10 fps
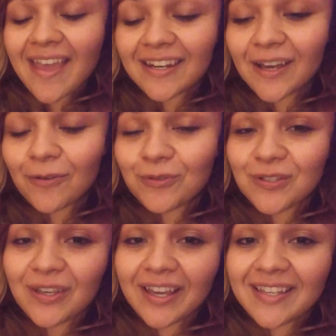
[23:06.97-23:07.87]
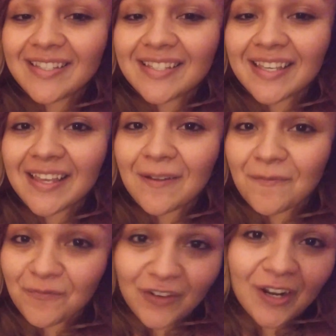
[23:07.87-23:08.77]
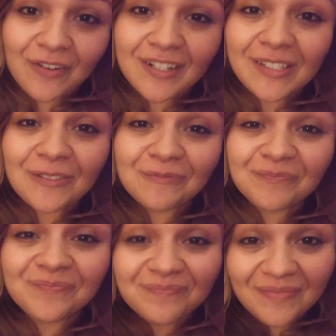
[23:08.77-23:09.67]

And I will see you guys very, very soon.